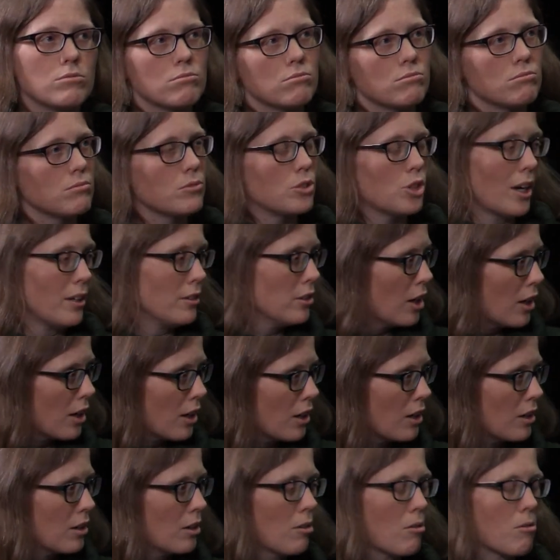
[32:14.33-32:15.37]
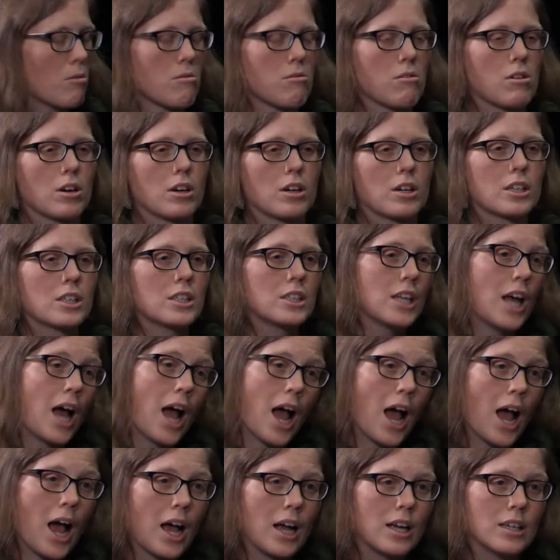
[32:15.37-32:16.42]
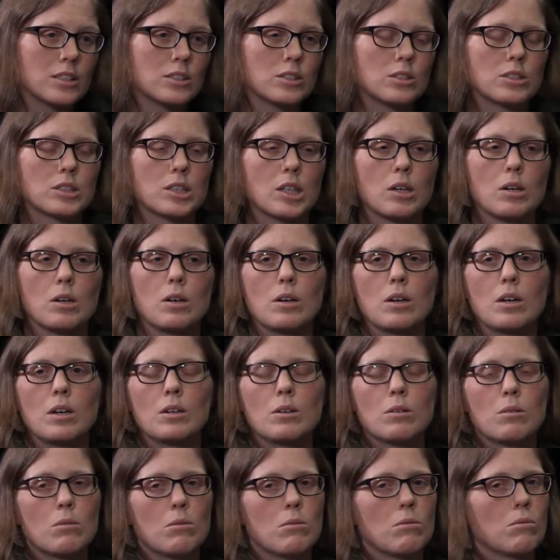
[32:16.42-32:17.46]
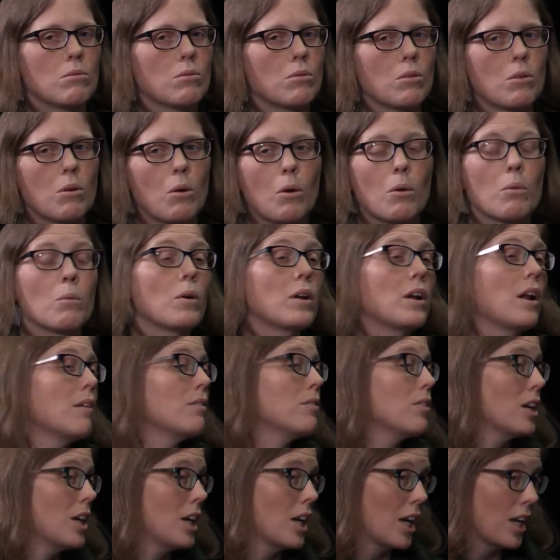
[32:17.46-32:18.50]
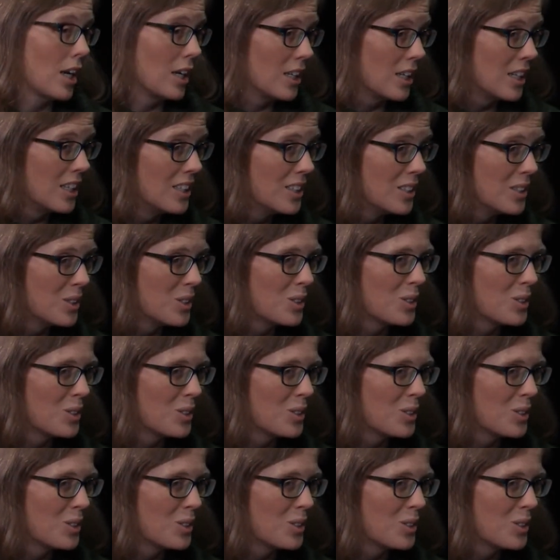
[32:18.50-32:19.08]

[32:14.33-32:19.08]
gender or class uh, or whatever it is,